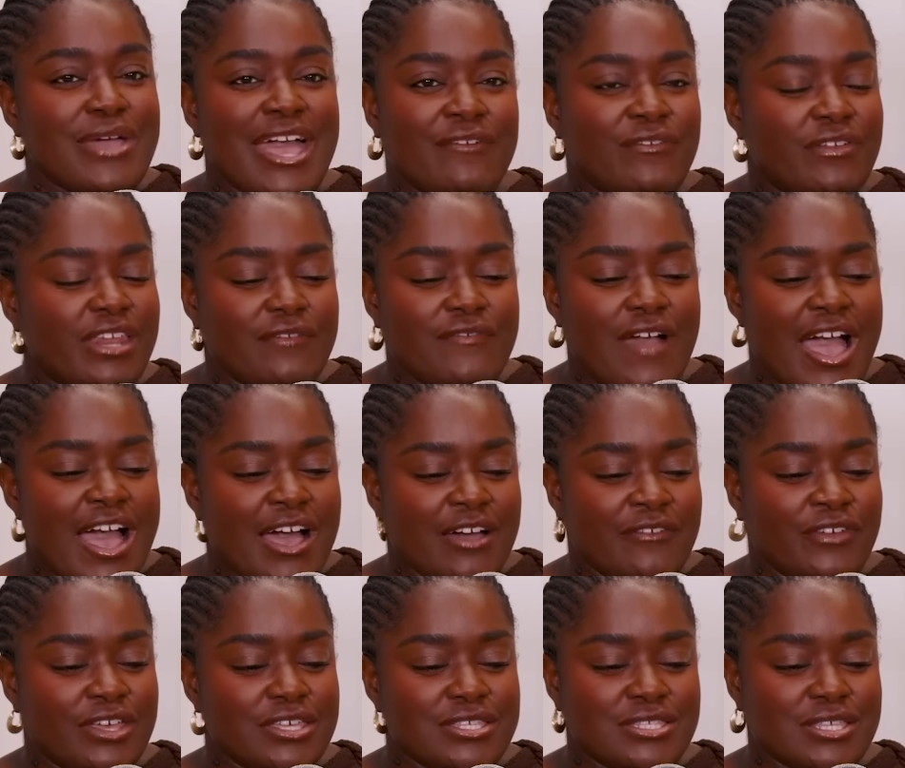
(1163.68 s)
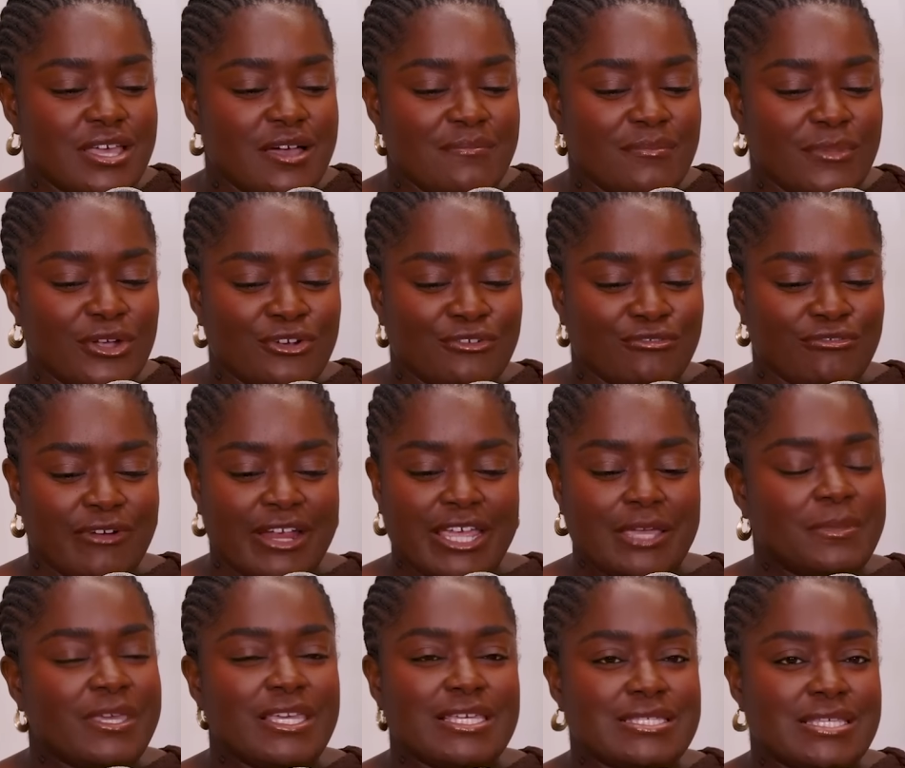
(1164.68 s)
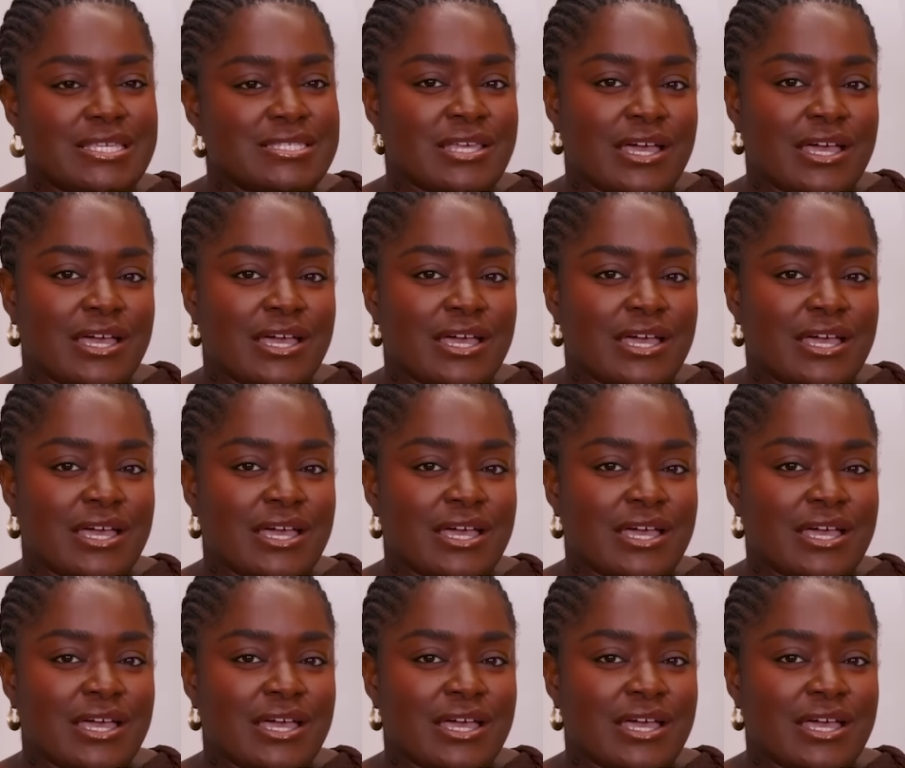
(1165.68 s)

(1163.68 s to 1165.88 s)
F&F have some great pieces